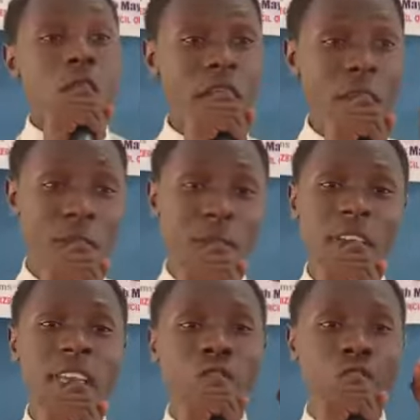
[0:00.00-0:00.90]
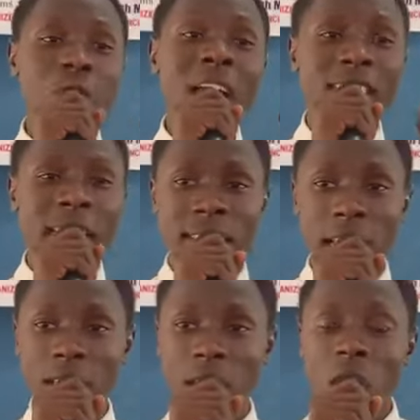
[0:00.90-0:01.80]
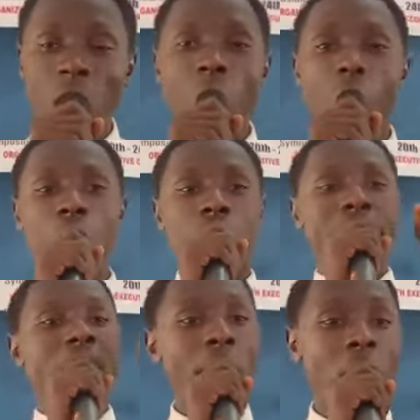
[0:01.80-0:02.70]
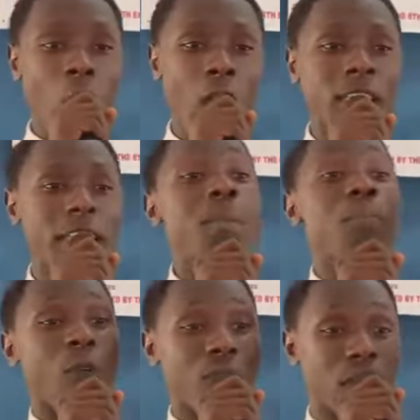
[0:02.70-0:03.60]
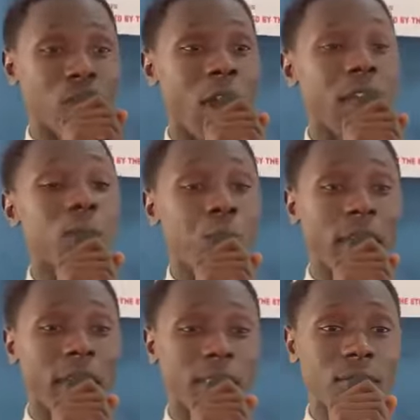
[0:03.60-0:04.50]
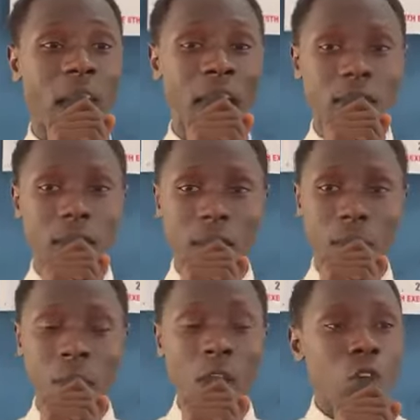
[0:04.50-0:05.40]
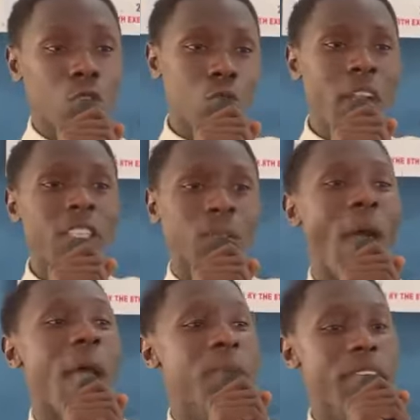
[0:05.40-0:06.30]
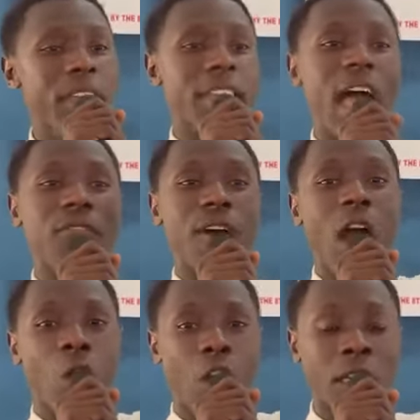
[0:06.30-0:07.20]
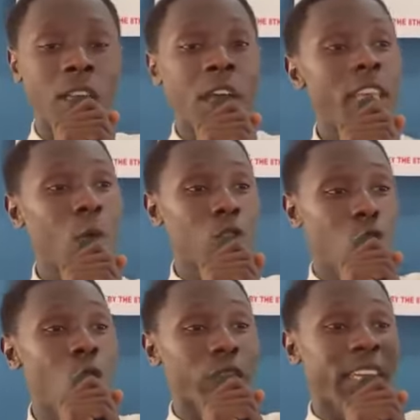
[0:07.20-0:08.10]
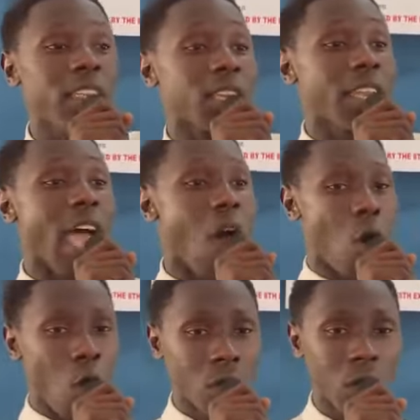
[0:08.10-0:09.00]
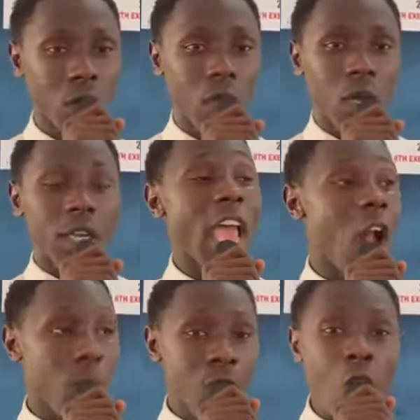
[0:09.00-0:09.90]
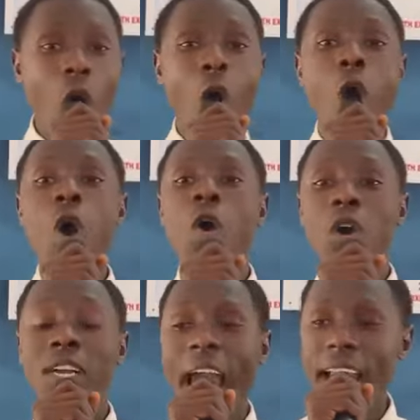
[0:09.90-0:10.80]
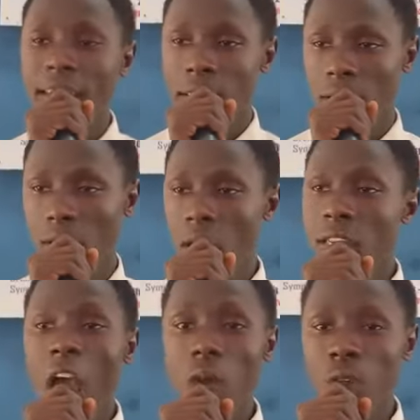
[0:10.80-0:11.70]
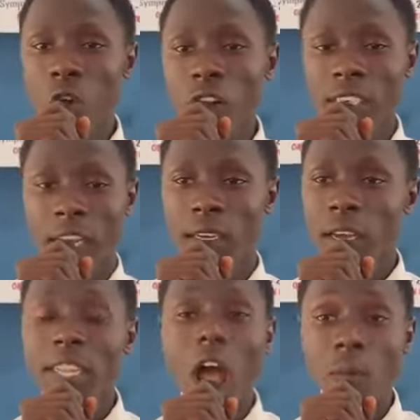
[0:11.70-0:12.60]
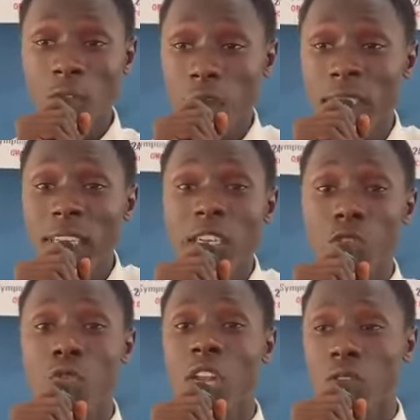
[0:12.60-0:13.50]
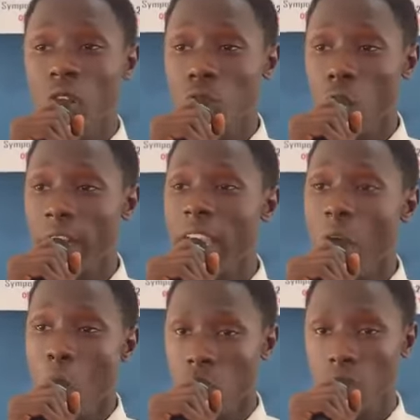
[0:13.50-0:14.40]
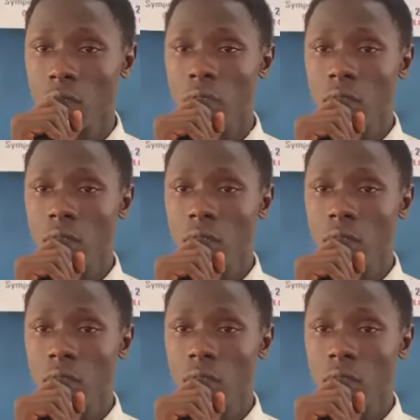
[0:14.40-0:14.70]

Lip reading: If in student centers, or they may call it in progressive learning system, students might be in their far corners, they will do things in their own, there will be no guidance, there will be nothing. There will be nothing that the students can do on their own.